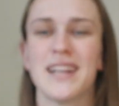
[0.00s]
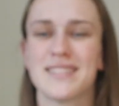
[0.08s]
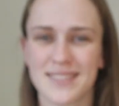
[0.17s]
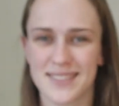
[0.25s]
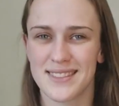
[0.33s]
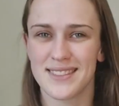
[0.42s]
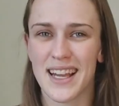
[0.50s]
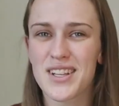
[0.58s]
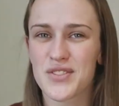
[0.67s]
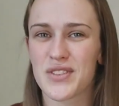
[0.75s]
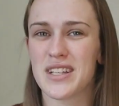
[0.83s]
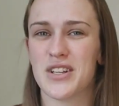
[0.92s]
like that
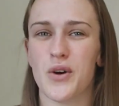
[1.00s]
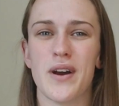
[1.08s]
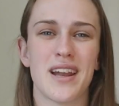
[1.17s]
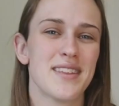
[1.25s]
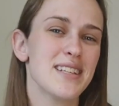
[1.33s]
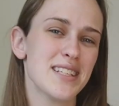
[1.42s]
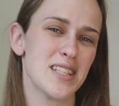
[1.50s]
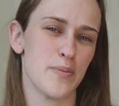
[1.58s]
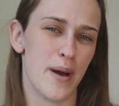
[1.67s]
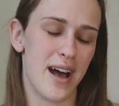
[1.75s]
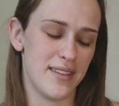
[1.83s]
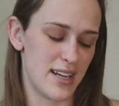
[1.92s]
is really cool, and I think this is
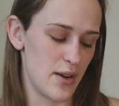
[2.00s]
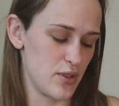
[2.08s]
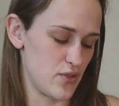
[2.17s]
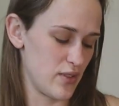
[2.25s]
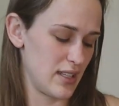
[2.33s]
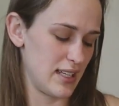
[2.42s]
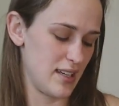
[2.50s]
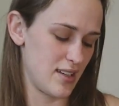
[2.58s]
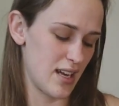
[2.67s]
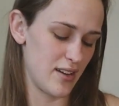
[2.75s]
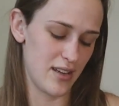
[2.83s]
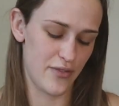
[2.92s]
the part that I was really
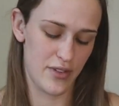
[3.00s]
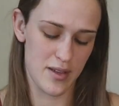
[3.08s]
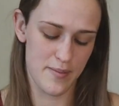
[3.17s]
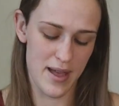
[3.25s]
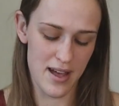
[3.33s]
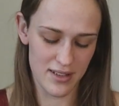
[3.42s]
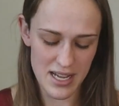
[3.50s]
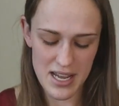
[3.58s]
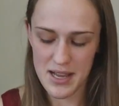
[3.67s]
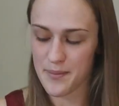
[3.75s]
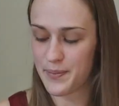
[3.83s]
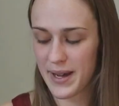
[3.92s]
kind of iffy about,
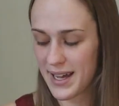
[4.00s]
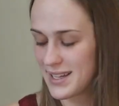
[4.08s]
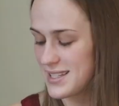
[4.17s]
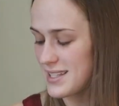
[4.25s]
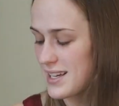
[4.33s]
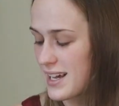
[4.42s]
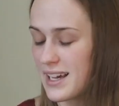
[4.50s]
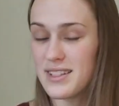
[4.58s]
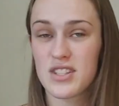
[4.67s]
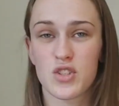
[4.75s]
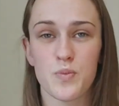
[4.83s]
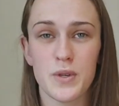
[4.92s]
but
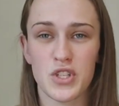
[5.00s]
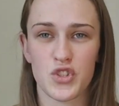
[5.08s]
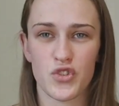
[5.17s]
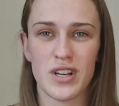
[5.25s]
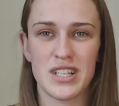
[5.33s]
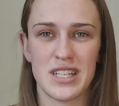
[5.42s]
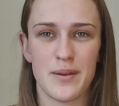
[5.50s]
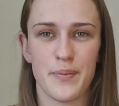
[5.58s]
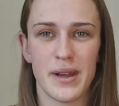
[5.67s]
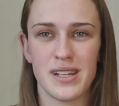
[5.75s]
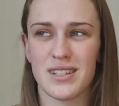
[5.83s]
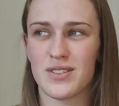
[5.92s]
it's super stretchy,
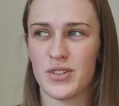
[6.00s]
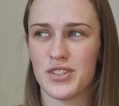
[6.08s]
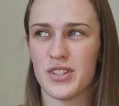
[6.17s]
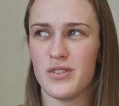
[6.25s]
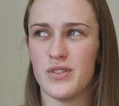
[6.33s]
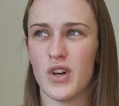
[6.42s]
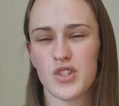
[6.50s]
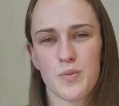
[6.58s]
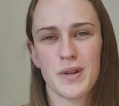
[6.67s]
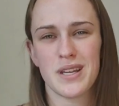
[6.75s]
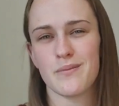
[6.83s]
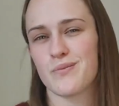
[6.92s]
but it's also not
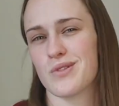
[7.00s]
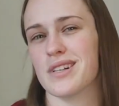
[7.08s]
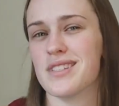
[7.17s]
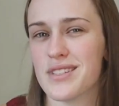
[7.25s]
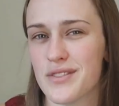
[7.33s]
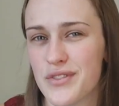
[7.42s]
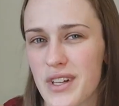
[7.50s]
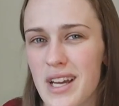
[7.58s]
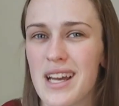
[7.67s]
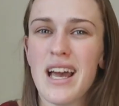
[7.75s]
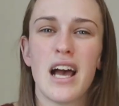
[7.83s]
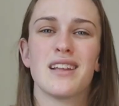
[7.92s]
super compressive.
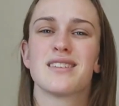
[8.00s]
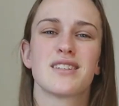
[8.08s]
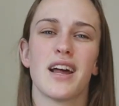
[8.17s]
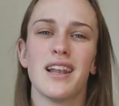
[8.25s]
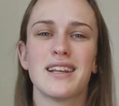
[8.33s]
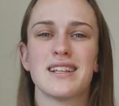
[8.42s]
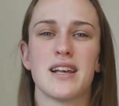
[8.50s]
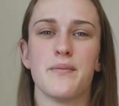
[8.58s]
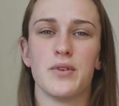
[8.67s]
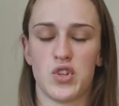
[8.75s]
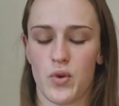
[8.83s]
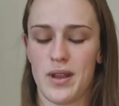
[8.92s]
It's kind of like this
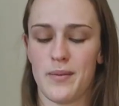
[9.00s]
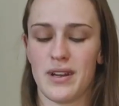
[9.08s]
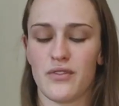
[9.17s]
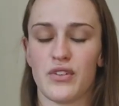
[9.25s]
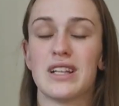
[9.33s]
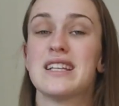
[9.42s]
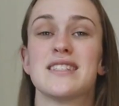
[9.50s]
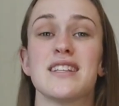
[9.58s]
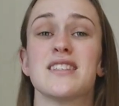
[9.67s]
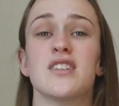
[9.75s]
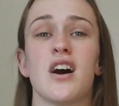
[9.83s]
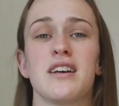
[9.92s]
in between, but it really
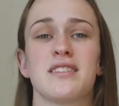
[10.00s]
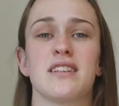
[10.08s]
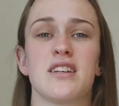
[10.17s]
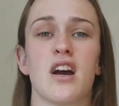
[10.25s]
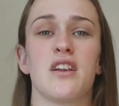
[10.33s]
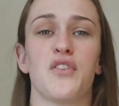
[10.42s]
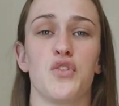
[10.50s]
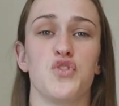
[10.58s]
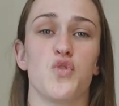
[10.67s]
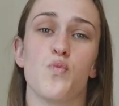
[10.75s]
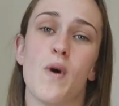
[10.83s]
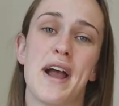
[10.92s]
sits nicely kind of
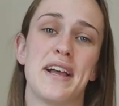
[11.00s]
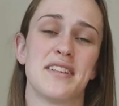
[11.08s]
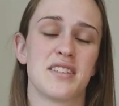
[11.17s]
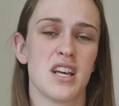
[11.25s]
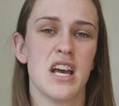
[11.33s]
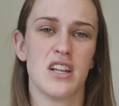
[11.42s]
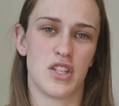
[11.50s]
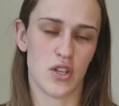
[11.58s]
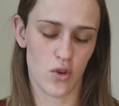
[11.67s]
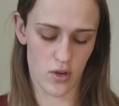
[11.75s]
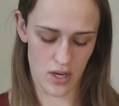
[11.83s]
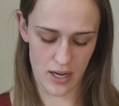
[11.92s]
on your waist
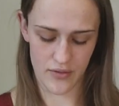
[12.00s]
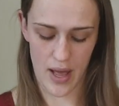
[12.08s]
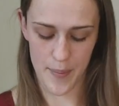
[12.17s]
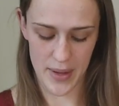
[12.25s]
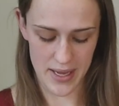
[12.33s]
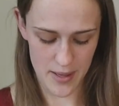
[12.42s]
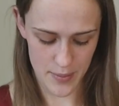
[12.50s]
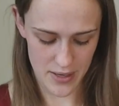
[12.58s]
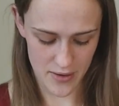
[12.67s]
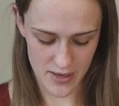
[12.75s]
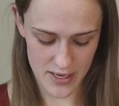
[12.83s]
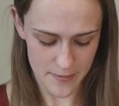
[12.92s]
to your kind of upper hip
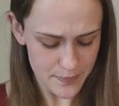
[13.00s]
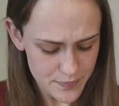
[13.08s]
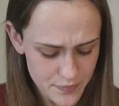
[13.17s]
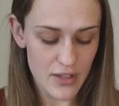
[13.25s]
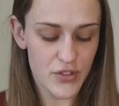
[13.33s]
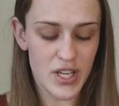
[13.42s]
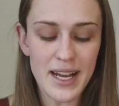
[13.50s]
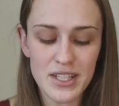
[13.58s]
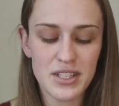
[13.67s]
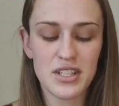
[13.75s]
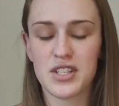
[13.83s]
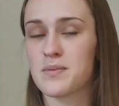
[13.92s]
area. They've
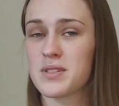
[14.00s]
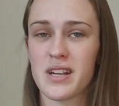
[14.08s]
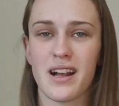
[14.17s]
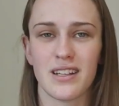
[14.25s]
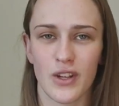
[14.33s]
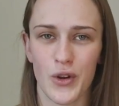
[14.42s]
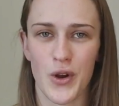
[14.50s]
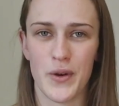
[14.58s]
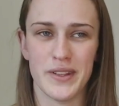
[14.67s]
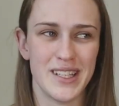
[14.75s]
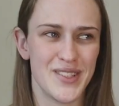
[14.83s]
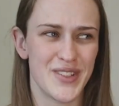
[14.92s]
changed the Gymshark logo
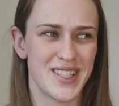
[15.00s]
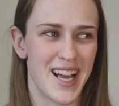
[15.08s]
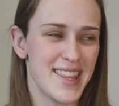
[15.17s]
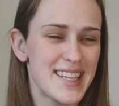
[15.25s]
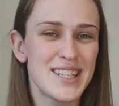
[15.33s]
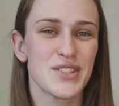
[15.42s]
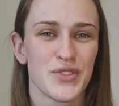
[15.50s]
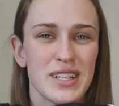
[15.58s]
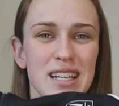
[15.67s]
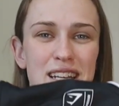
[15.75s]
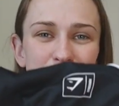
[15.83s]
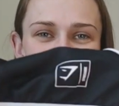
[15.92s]
on these, which I think is
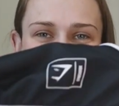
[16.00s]
really